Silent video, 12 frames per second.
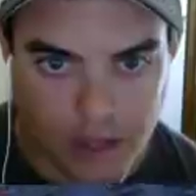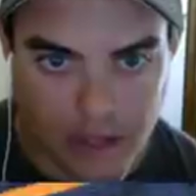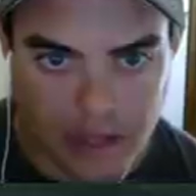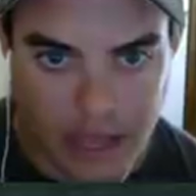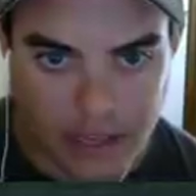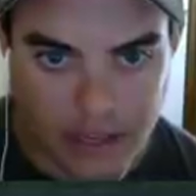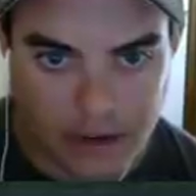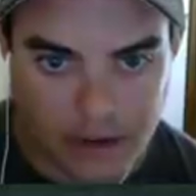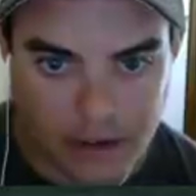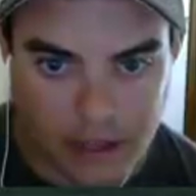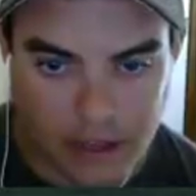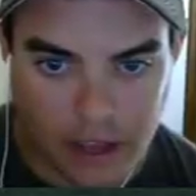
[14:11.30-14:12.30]
Yeah,
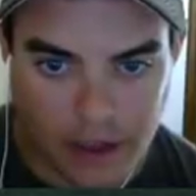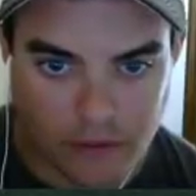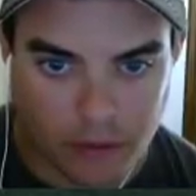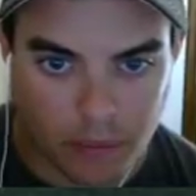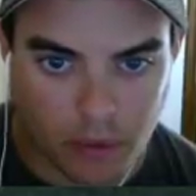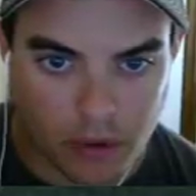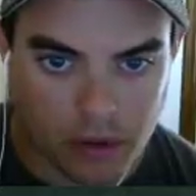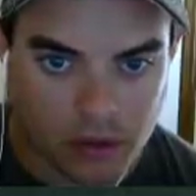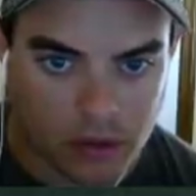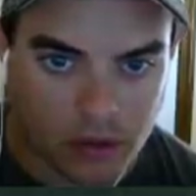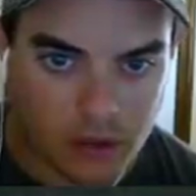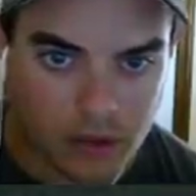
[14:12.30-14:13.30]
get comfortable.
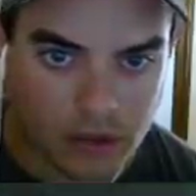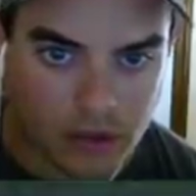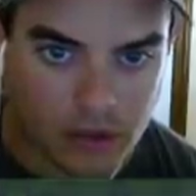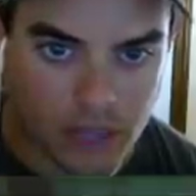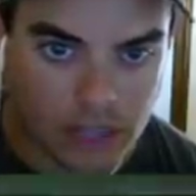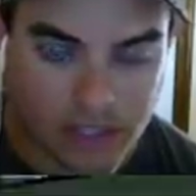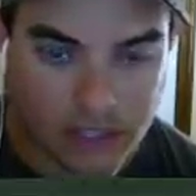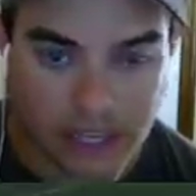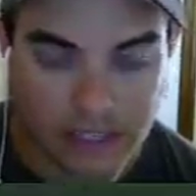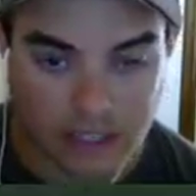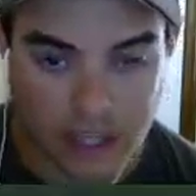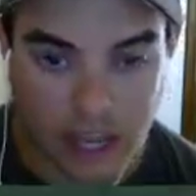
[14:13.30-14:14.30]
Like, this
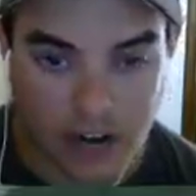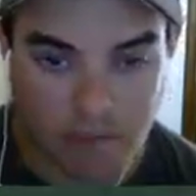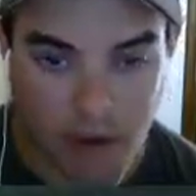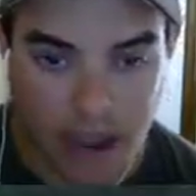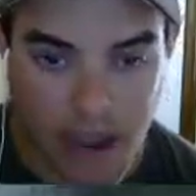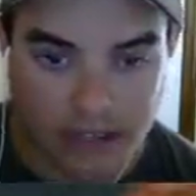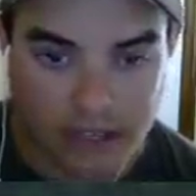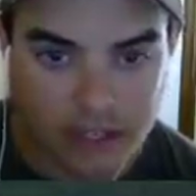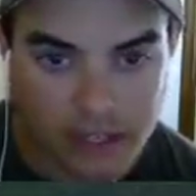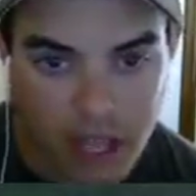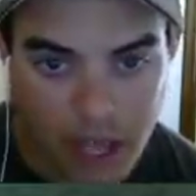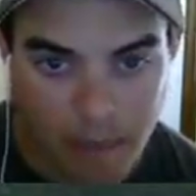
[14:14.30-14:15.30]
takes a ton of practice,
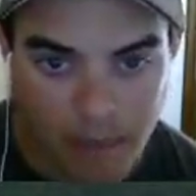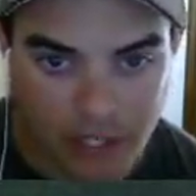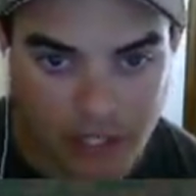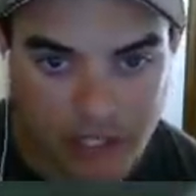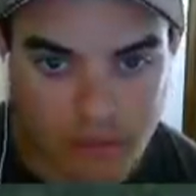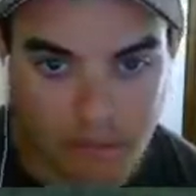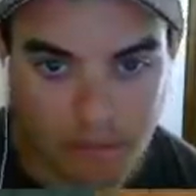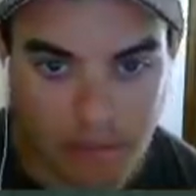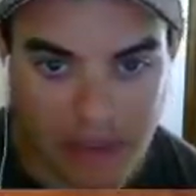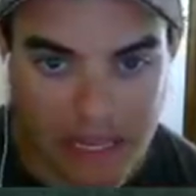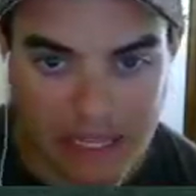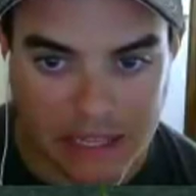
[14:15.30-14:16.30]
but just
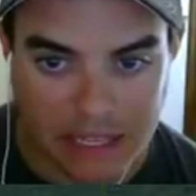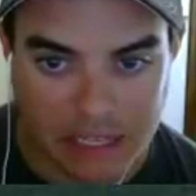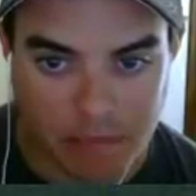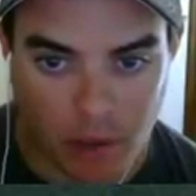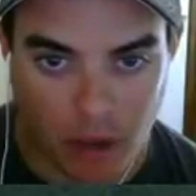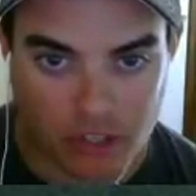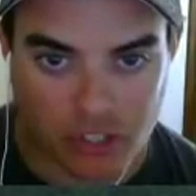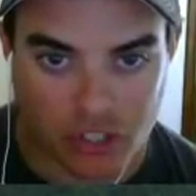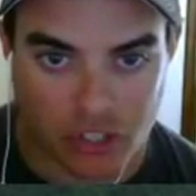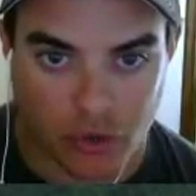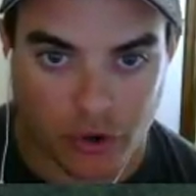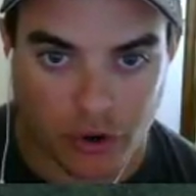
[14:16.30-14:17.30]
meeting this ball
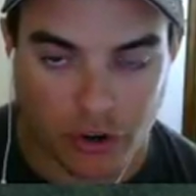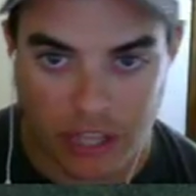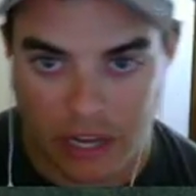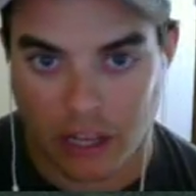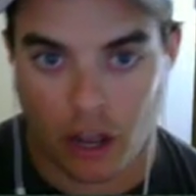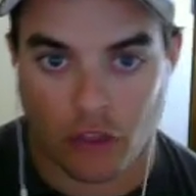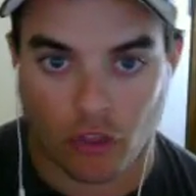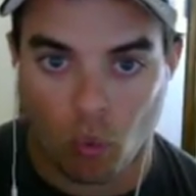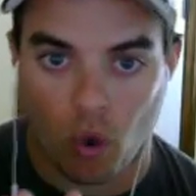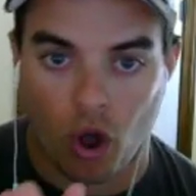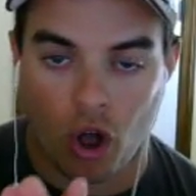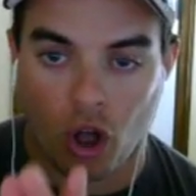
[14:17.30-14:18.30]
sooner, getting on the
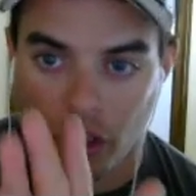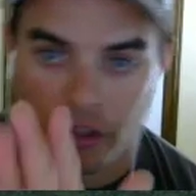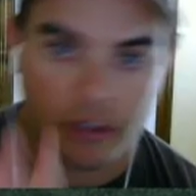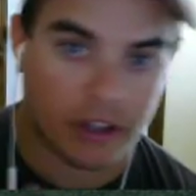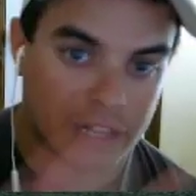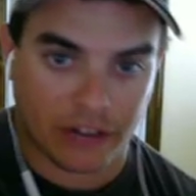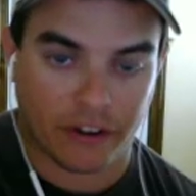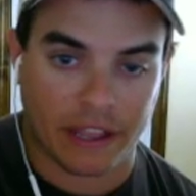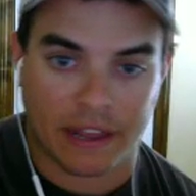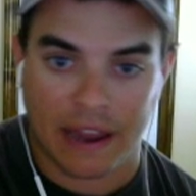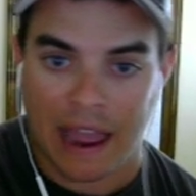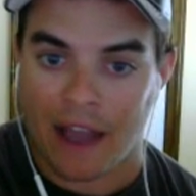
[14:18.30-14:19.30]
wall, clearing
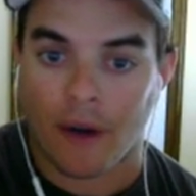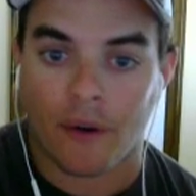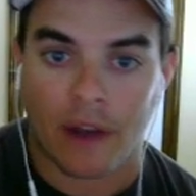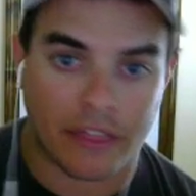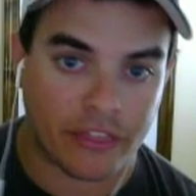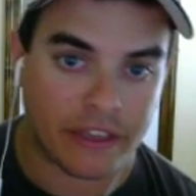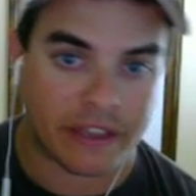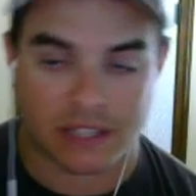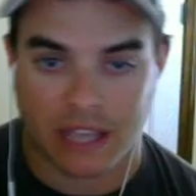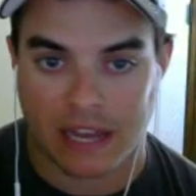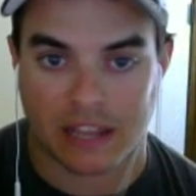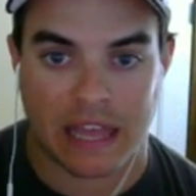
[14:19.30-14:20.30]
it out, I think is
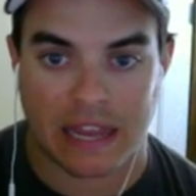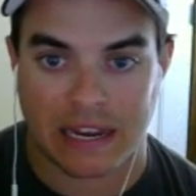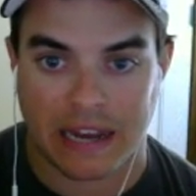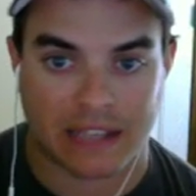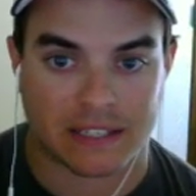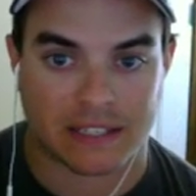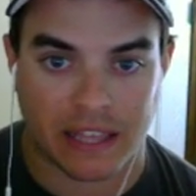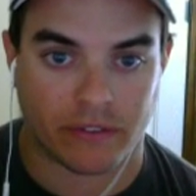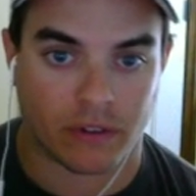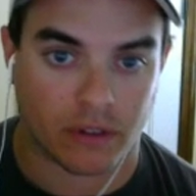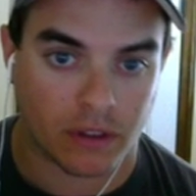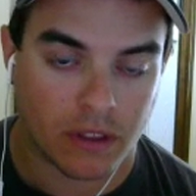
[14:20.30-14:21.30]
kind of that next
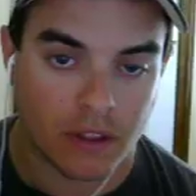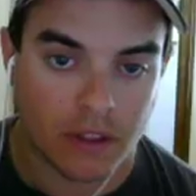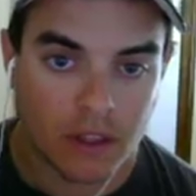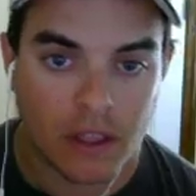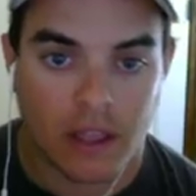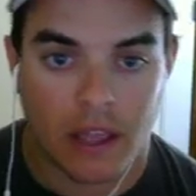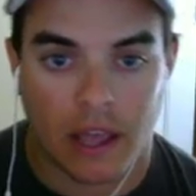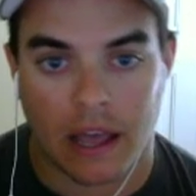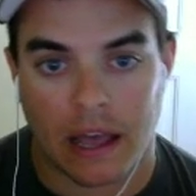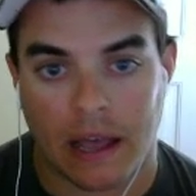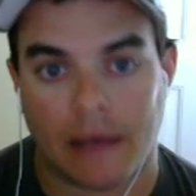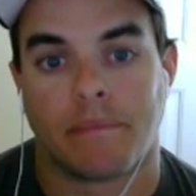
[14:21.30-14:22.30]
level
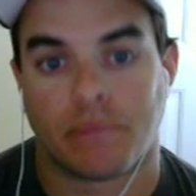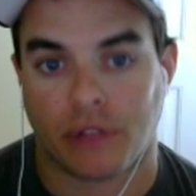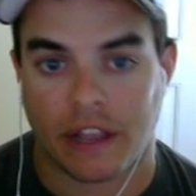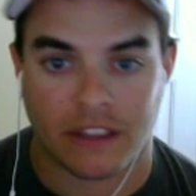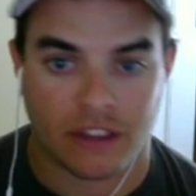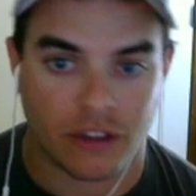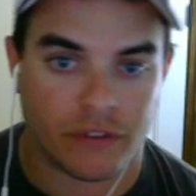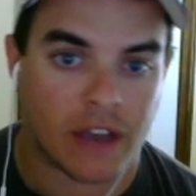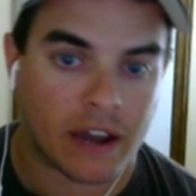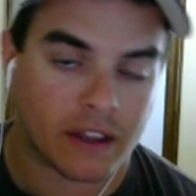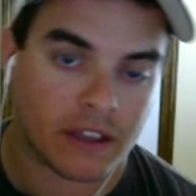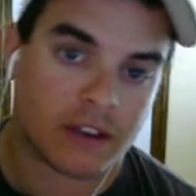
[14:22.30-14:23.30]
play that you've got
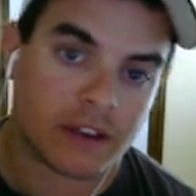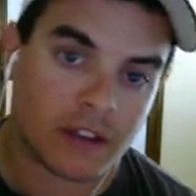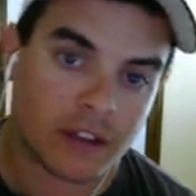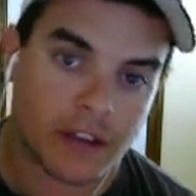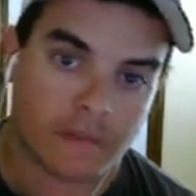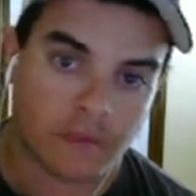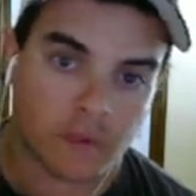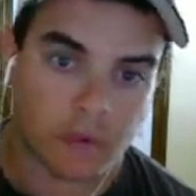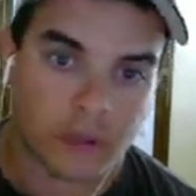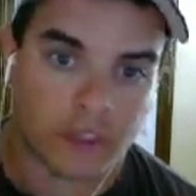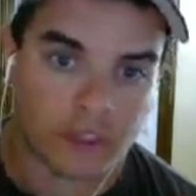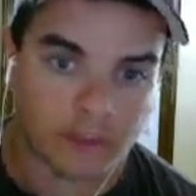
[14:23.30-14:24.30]
to get comfortable with.